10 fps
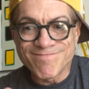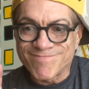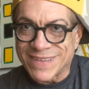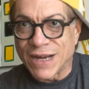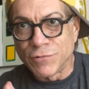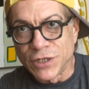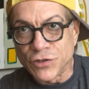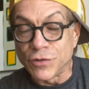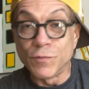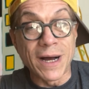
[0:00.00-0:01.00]
Not really
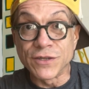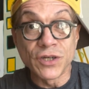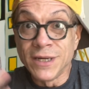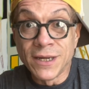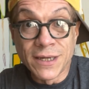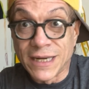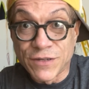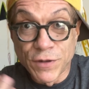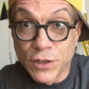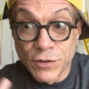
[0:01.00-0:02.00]
sure. Watch next
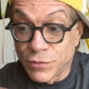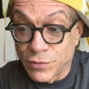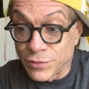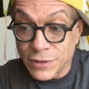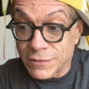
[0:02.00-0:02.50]
video